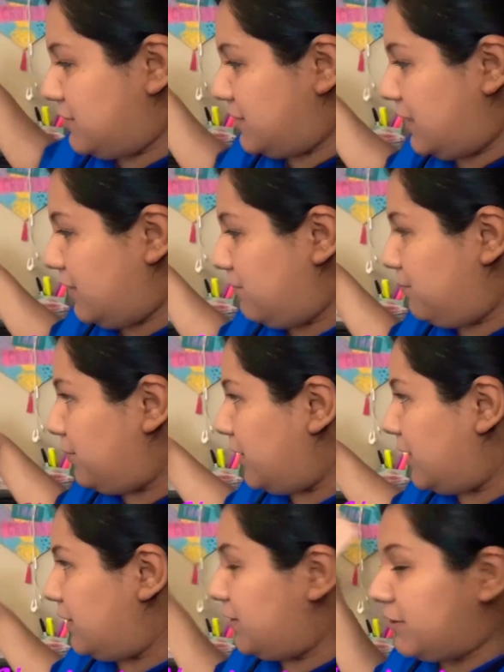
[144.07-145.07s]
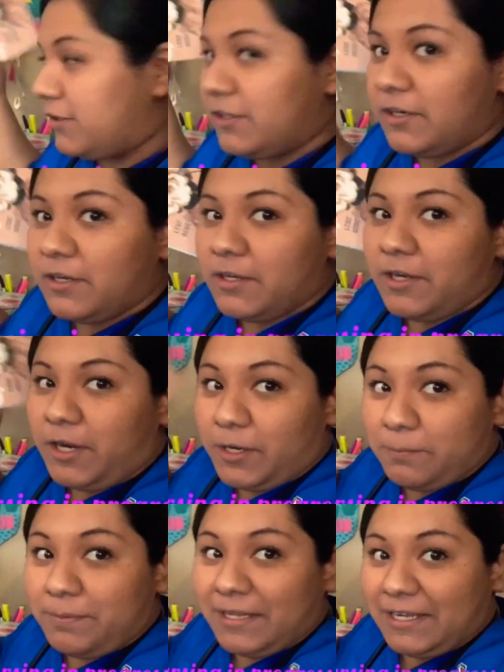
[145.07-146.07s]
saying prior, our
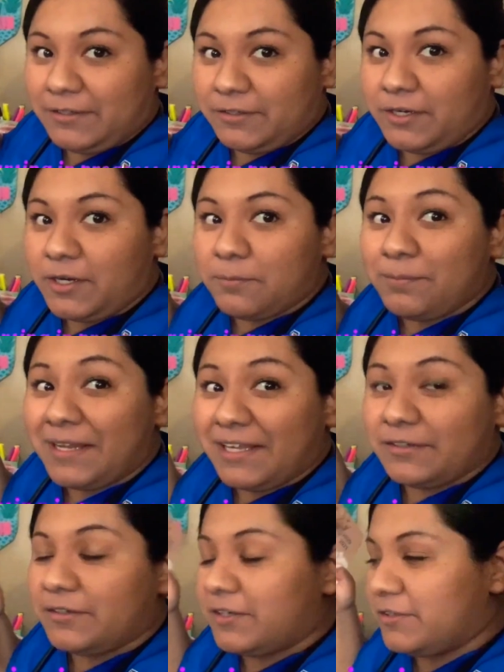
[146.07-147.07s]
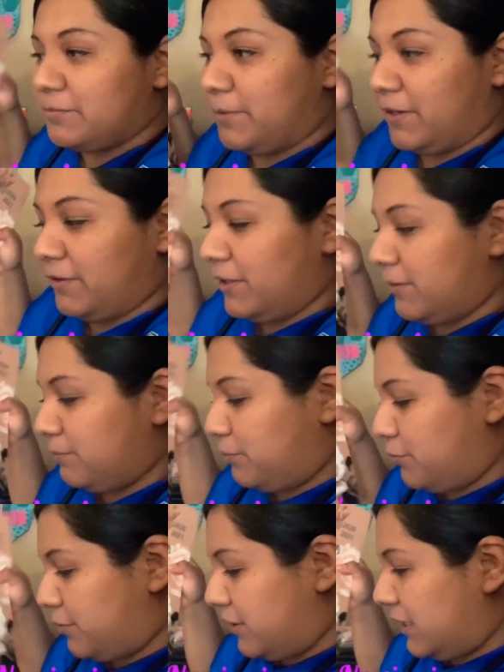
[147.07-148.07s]
planner is very
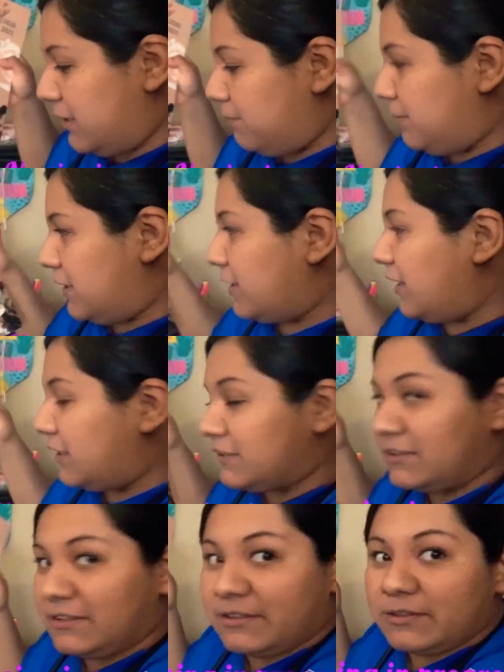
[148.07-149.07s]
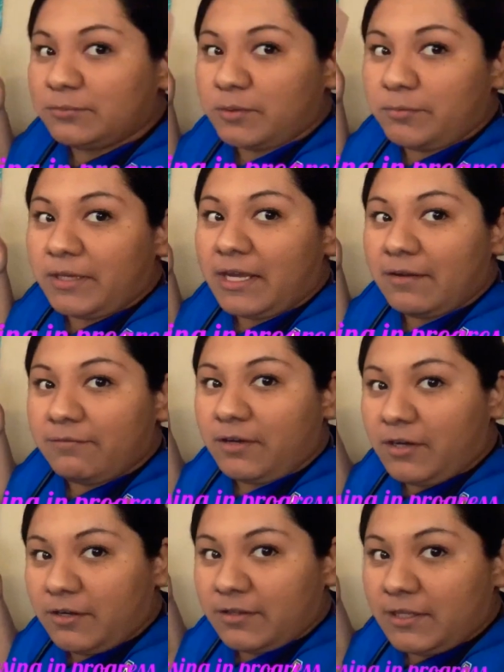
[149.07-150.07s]
important, because this is where we have
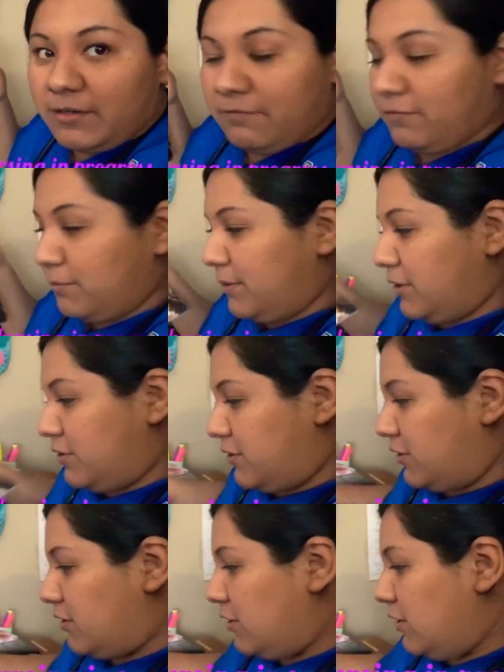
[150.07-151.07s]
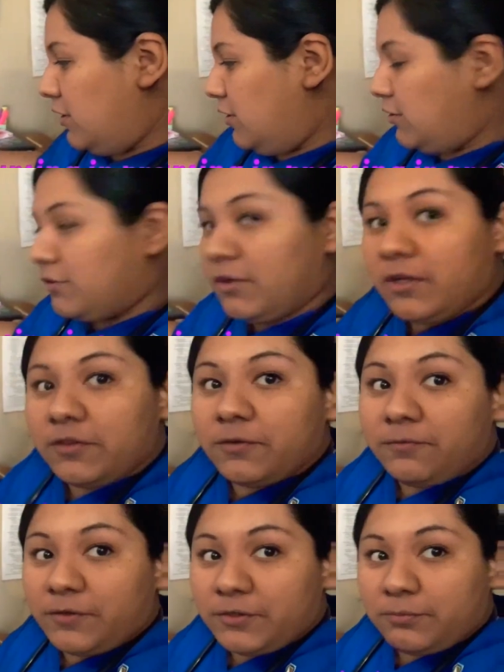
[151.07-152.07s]
all that information. So on the
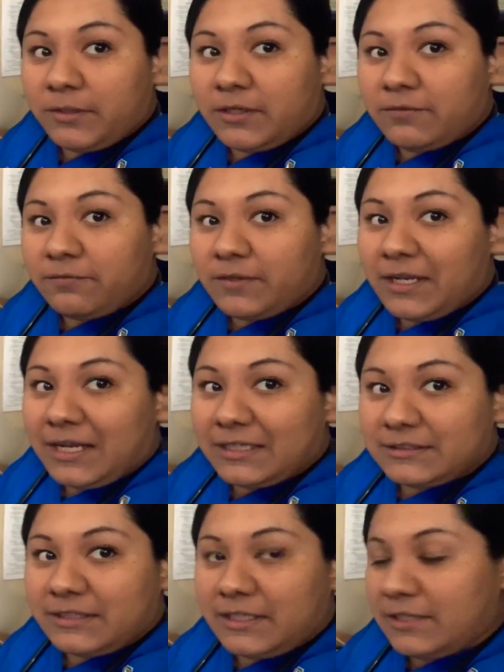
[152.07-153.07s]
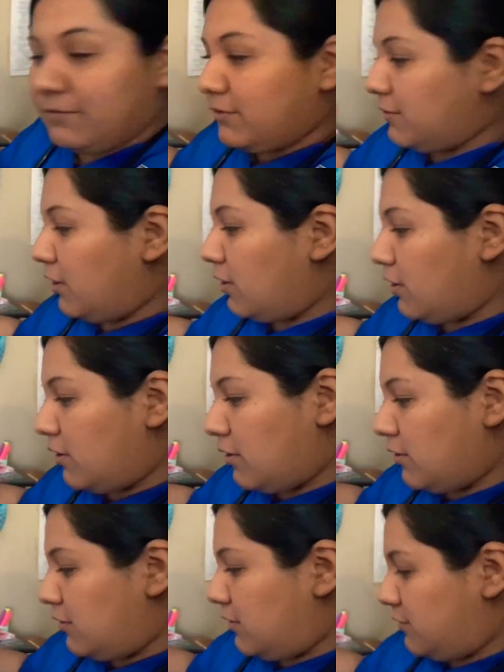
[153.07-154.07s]
first week of class, they give us
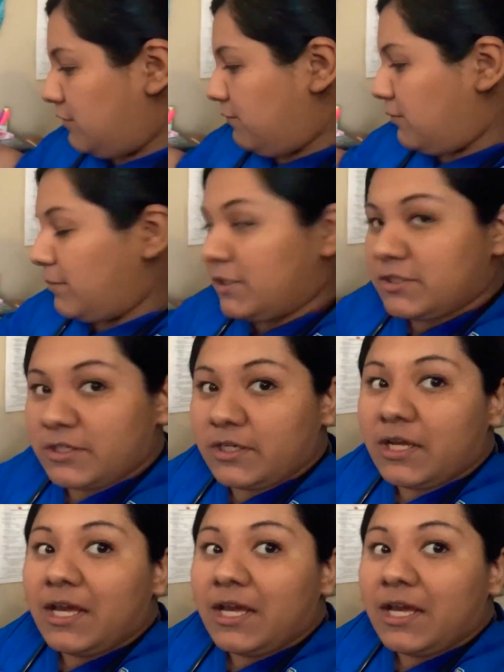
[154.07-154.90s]
all this information.